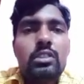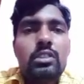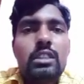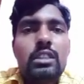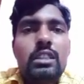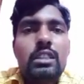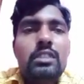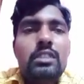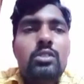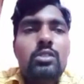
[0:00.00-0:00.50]

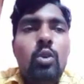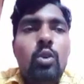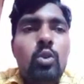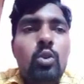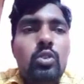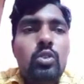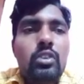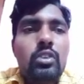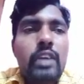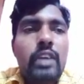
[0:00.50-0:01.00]
these
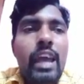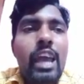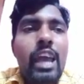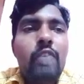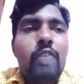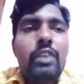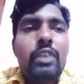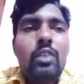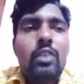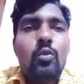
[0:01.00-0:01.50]
are
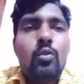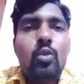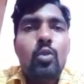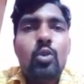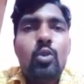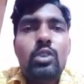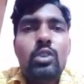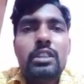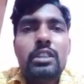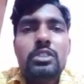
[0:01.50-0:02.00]
travel
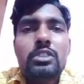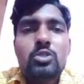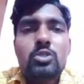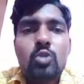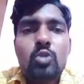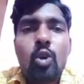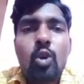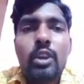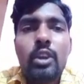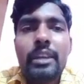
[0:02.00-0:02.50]
only
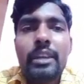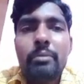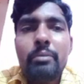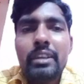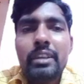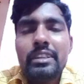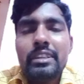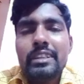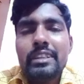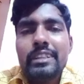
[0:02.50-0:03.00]
solid
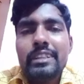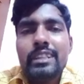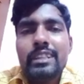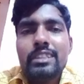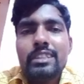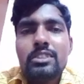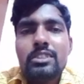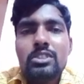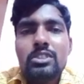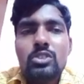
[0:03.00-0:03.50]

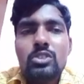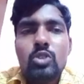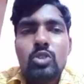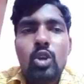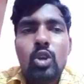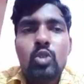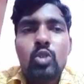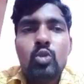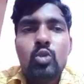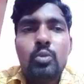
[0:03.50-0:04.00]
materials,
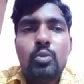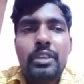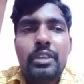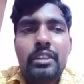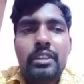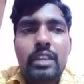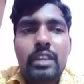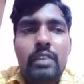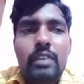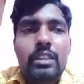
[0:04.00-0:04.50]
not to be
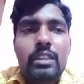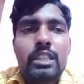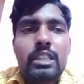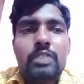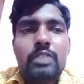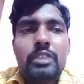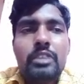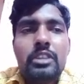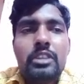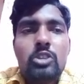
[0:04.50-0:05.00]
travel
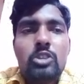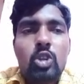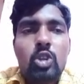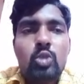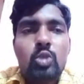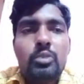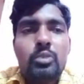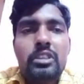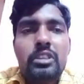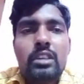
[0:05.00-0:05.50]
liquid, not to
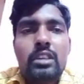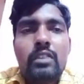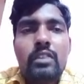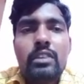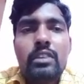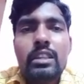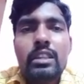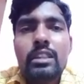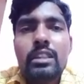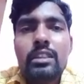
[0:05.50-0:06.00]
be
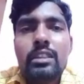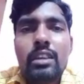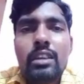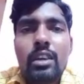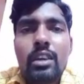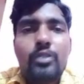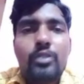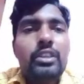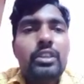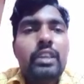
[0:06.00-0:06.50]
traveling
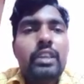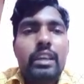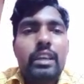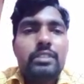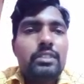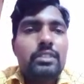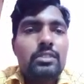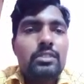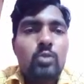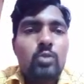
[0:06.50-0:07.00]
of the
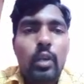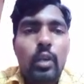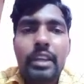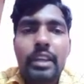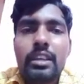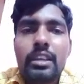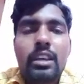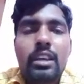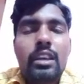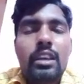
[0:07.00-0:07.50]
gases, right?
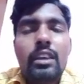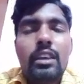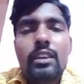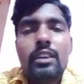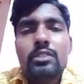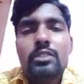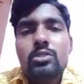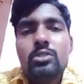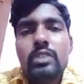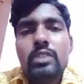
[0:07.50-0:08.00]

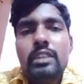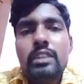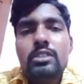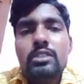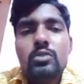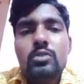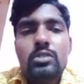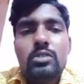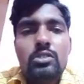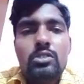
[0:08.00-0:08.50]
So next one,